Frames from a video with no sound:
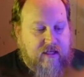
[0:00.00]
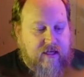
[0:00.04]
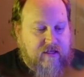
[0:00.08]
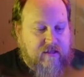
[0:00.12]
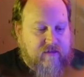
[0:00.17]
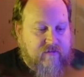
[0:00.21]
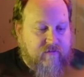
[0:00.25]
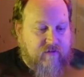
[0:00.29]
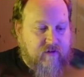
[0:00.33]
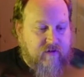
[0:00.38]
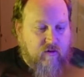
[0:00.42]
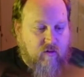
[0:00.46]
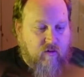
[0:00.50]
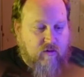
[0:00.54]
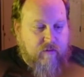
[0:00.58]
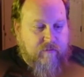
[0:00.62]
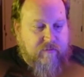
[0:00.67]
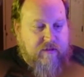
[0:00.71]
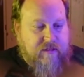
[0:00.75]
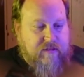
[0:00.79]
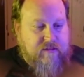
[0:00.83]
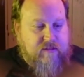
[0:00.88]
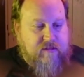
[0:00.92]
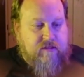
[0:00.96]
end for the corner
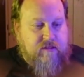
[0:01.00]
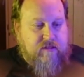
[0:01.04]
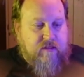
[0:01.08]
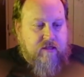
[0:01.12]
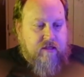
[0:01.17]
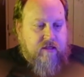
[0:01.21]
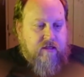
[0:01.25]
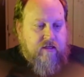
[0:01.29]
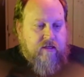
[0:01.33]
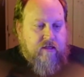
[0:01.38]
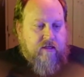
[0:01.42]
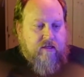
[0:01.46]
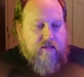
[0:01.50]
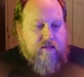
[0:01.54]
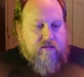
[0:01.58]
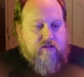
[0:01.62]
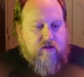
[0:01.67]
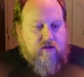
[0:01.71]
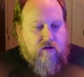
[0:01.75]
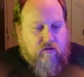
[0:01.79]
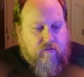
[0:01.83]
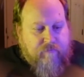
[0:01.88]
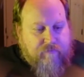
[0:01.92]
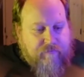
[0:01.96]
pieces.
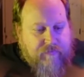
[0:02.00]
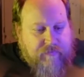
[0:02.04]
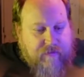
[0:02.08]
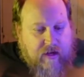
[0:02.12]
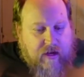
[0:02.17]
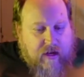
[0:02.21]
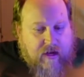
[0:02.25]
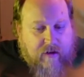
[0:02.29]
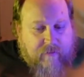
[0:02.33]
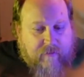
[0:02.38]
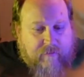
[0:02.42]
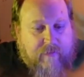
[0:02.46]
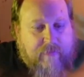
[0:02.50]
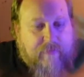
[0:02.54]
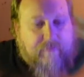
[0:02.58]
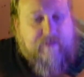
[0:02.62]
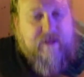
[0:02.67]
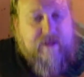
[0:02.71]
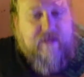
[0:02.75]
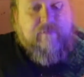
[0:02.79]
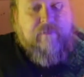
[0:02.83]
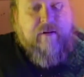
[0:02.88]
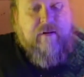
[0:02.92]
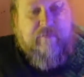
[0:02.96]
So,
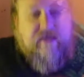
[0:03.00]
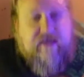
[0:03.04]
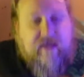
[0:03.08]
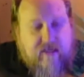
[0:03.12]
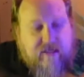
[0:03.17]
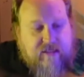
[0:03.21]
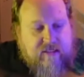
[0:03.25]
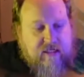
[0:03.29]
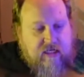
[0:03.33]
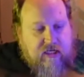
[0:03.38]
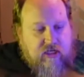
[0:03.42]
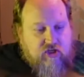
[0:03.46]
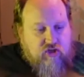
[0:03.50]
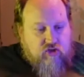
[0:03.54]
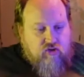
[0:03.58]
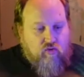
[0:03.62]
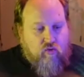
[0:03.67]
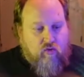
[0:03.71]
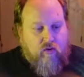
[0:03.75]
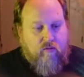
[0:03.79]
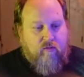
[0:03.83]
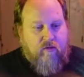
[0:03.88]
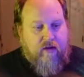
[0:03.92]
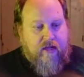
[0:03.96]
but because each
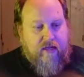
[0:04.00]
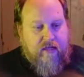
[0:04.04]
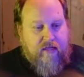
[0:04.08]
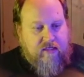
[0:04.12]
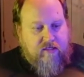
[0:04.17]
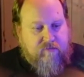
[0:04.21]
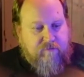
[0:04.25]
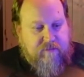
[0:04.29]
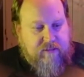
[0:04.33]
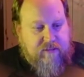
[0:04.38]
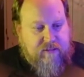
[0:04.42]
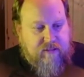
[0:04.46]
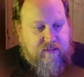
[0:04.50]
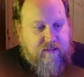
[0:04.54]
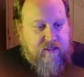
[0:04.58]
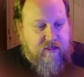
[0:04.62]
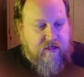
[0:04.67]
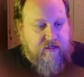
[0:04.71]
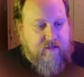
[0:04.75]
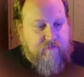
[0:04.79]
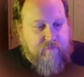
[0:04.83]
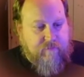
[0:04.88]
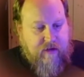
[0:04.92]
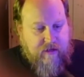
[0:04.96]
piece is
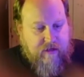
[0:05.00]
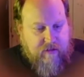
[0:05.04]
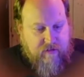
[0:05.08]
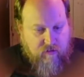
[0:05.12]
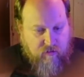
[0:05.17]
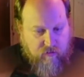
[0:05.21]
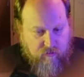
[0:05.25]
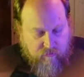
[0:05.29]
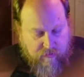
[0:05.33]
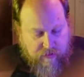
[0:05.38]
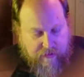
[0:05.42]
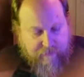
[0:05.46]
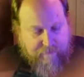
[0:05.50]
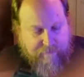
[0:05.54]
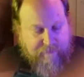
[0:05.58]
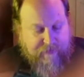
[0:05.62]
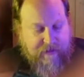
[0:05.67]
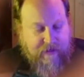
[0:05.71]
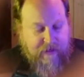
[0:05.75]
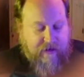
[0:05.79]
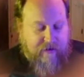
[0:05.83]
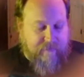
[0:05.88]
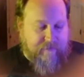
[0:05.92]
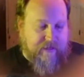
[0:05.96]
connected by a doorway,
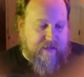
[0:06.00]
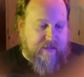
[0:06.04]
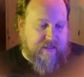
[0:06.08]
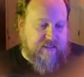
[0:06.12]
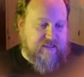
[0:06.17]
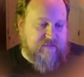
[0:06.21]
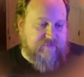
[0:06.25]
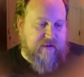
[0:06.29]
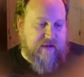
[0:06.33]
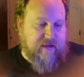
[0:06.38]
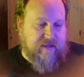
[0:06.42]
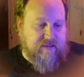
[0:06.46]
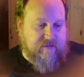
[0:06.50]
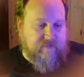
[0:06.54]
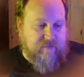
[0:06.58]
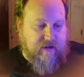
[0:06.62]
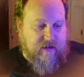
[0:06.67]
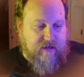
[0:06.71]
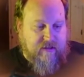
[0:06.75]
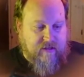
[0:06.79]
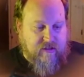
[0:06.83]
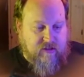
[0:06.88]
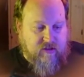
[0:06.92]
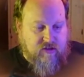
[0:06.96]
it expands by
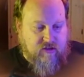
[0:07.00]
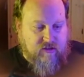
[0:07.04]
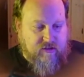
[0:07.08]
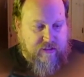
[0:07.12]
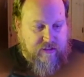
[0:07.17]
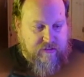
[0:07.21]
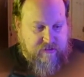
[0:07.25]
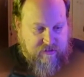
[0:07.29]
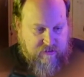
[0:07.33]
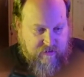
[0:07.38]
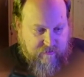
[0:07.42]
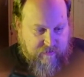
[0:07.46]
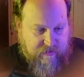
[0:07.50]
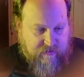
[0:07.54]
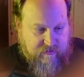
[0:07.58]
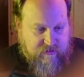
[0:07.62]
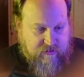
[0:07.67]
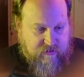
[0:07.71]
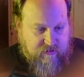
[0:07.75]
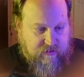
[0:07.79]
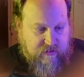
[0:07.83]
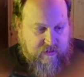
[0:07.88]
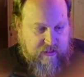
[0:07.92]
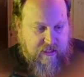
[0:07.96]
an additional 10 centimeters.
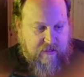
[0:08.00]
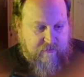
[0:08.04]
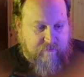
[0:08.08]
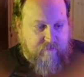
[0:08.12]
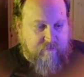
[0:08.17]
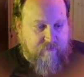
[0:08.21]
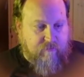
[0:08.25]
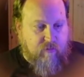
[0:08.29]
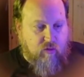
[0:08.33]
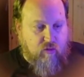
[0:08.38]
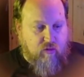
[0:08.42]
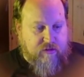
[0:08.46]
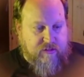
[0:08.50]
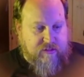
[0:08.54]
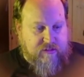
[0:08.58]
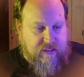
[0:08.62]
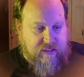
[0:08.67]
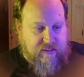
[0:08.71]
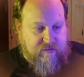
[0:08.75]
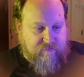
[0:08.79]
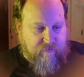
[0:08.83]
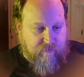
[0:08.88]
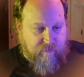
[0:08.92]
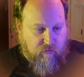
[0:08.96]
So the game board
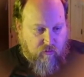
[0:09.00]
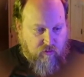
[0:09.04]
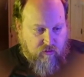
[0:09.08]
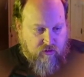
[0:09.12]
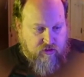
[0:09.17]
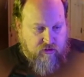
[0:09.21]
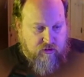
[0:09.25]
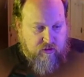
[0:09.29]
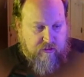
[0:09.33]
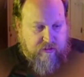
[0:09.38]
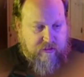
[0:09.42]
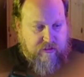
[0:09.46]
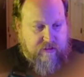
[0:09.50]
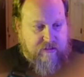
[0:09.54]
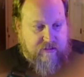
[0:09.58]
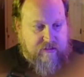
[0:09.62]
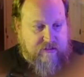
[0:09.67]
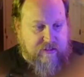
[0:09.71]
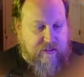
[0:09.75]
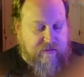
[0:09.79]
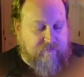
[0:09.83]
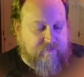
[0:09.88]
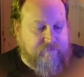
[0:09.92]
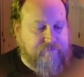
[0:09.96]
stays proportionally the
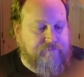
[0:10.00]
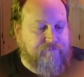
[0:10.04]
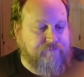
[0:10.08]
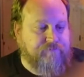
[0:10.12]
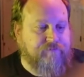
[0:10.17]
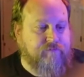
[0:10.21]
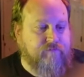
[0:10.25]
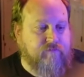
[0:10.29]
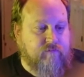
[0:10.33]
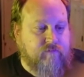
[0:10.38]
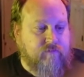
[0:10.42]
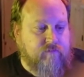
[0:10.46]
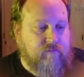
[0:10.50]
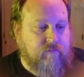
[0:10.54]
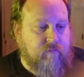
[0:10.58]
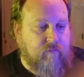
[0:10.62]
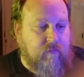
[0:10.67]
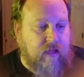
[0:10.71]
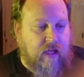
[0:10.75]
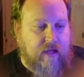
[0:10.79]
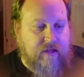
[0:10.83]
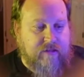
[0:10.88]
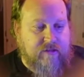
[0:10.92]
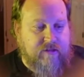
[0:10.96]
same.
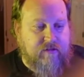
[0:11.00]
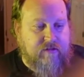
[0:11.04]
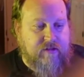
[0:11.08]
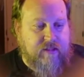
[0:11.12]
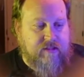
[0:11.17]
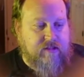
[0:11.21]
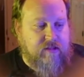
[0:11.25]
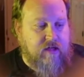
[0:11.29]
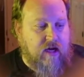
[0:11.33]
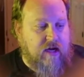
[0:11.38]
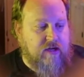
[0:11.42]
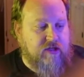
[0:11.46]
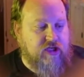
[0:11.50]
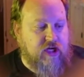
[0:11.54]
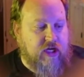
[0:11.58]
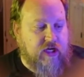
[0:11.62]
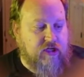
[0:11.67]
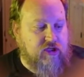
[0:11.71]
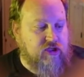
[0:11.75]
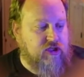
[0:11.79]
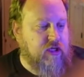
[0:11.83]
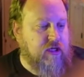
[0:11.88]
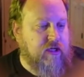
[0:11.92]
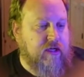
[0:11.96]
And so it does not
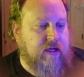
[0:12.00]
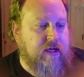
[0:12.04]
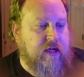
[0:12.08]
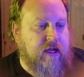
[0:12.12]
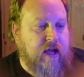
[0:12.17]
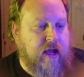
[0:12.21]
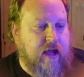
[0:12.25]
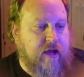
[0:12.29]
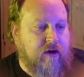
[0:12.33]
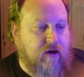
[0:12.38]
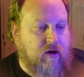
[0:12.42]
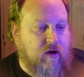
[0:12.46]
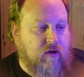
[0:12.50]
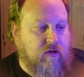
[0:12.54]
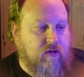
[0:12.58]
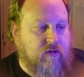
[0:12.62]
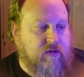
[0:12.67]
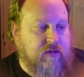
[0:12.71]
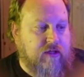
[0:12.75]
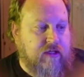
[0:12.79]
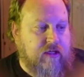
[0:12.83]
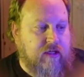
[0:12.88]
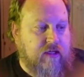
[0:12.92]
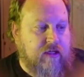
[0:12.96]
change at all
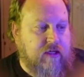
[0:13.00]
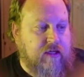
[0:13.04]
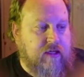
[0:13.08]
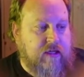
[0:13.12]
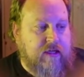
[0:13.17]
the